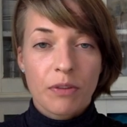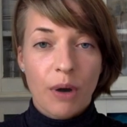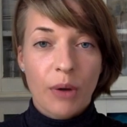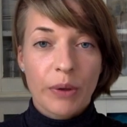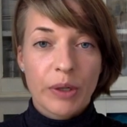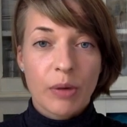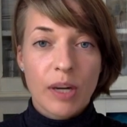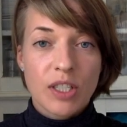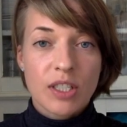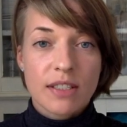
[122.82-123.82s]
the following
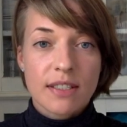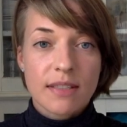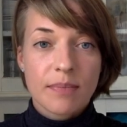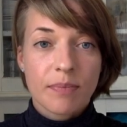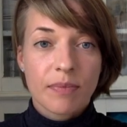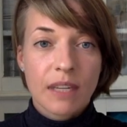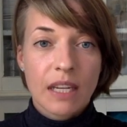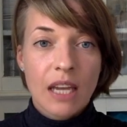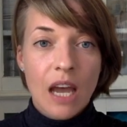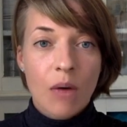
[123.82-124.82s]
questions.
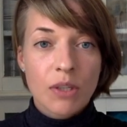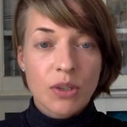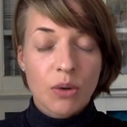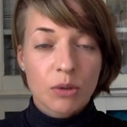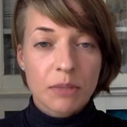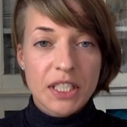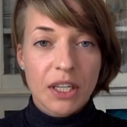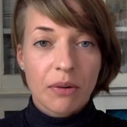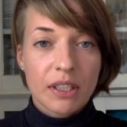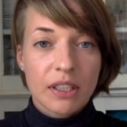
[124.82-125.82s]
How is old
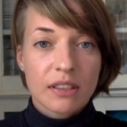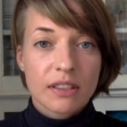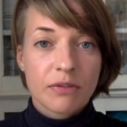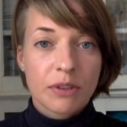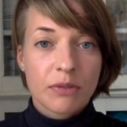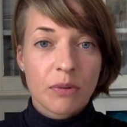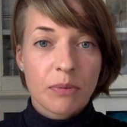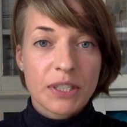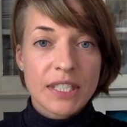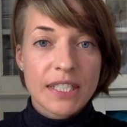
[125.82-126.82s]
material different from
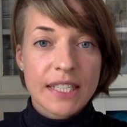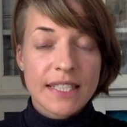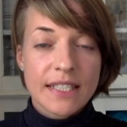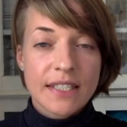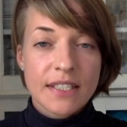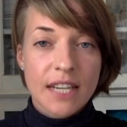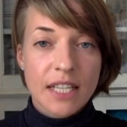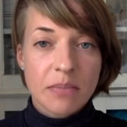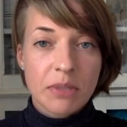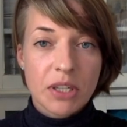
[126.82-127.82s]
recently
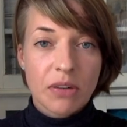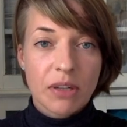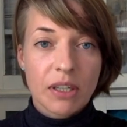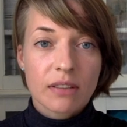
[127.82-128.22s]
synthesized material?